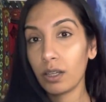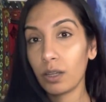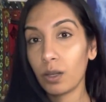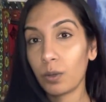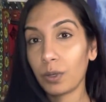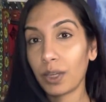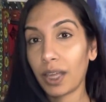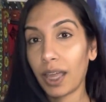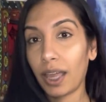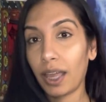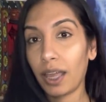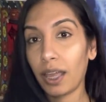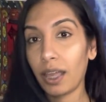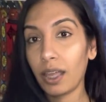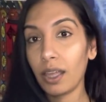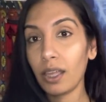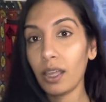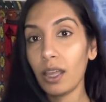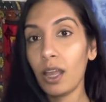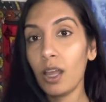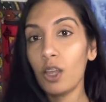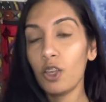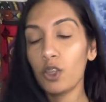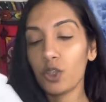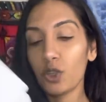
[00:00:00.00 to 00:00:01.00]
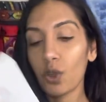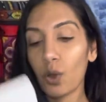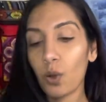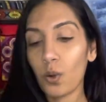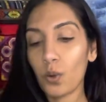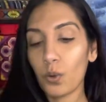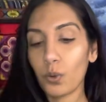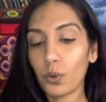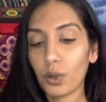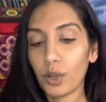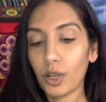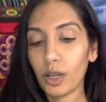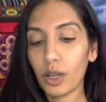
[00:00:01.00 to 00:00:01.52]
Okay? So
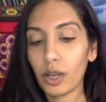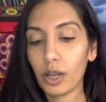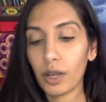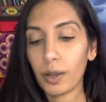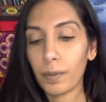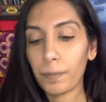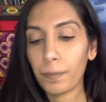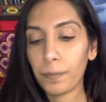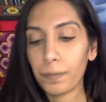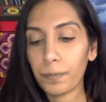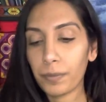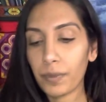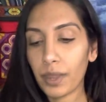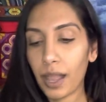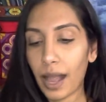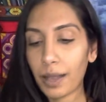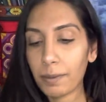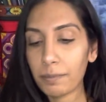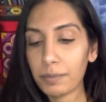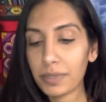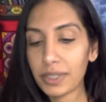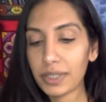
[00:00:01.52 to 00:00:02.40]
I'm